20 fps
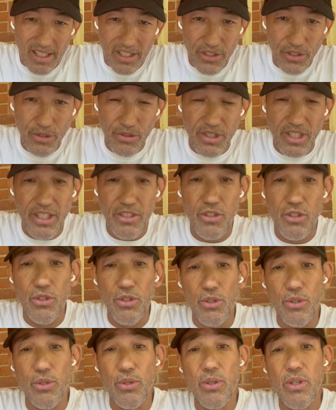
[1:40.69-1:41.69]

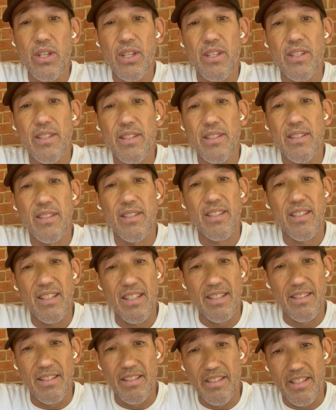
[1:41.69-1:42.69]
jiu-jitsu
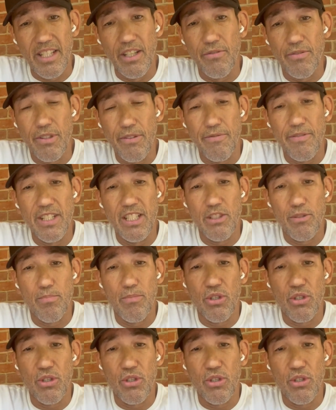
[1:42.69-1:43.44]
is a self-defense